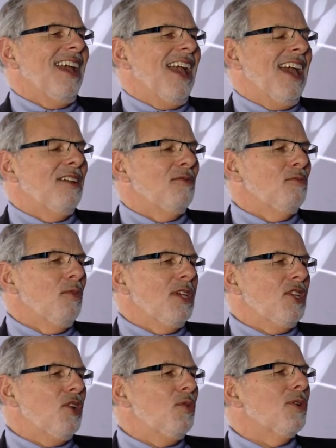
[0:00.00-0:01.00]
And when
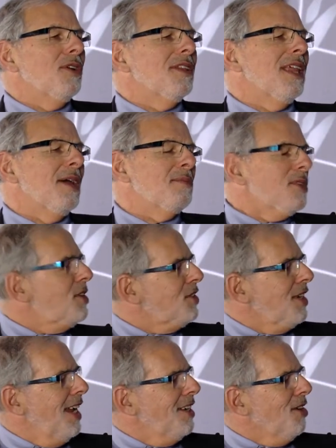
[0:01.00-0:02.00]
you were in that
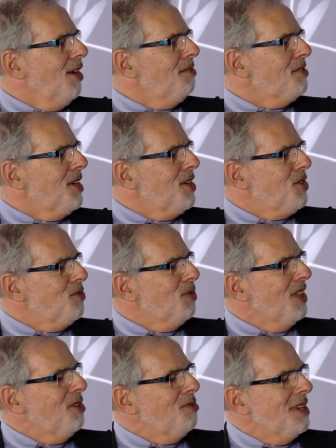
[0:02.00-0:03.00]
position, I had conversations
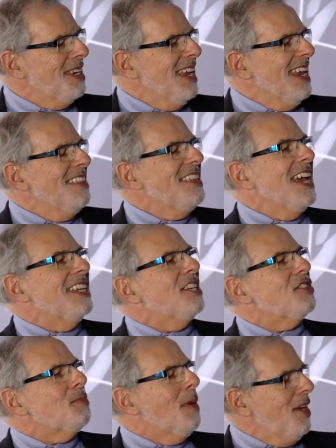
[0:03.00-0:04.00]
with you in the
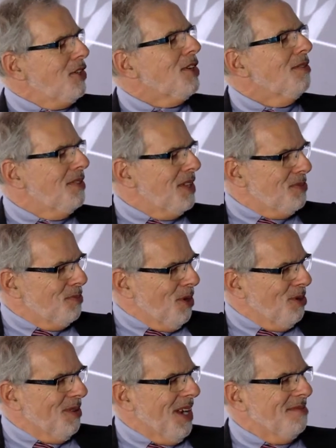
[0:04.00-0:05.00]
anticipation of this
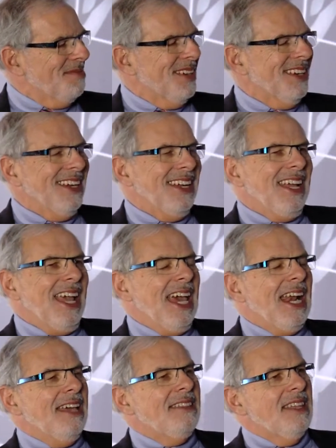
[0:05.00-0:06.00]
program. Yeah.
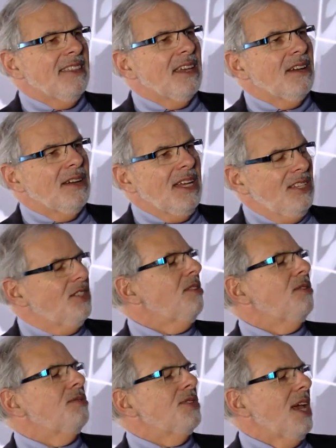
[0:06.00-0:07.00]
And I think there is
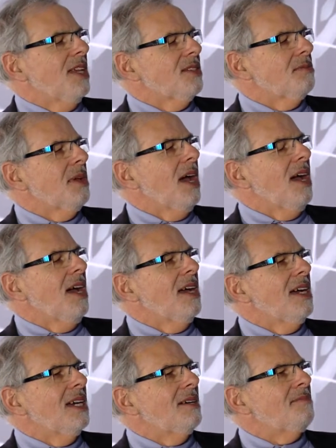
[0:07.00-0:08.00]
enthusiasm.
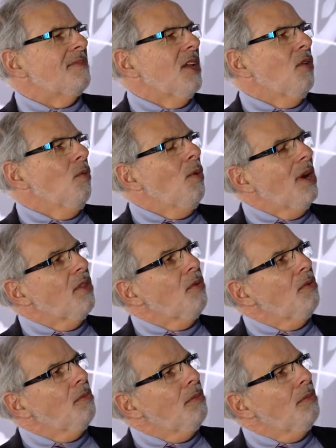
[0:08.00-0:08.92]
One of the